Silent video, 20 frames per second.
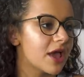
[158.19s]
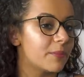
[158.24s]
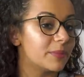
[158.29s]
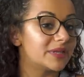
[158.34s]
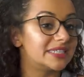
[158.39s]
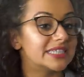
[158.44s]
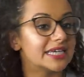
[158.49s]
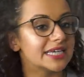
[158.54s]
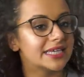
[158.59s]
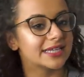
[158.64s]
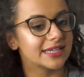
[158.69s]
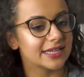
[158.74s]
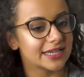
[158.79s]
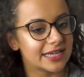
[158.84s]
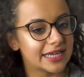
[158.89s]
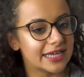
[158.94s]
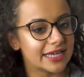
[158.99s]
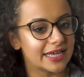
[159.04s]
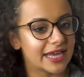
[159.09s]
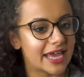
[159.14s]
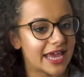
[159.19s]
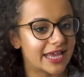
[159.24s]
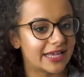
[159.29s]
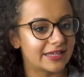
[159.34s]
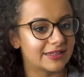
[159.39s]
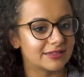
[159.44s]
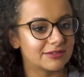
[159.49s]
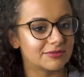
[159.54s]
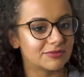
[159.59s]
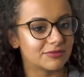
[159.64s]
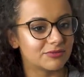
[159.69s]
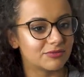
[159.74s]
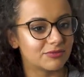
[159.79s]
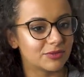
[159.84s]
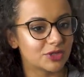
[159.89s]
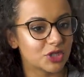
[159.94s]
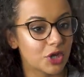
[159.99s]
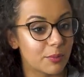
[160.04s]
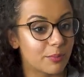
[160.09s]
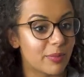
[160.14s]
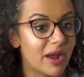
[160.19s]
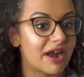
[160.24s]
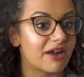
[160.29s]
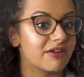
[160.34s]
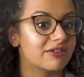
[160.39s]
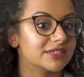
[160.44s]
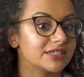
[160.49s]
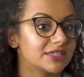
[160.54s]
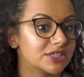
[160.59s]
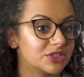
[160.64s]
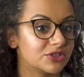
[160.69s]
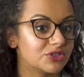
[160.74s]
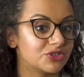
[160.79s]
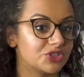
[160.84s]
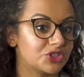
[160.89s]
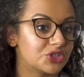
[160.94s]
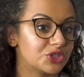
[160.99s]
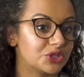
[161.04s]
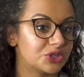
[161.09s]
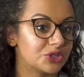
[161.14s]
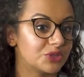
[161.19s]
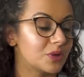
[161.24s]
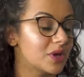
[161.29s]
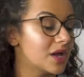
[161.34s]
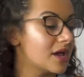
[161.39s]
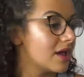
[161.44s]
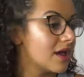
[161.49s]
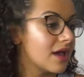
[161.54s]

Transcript: particularly in comparison to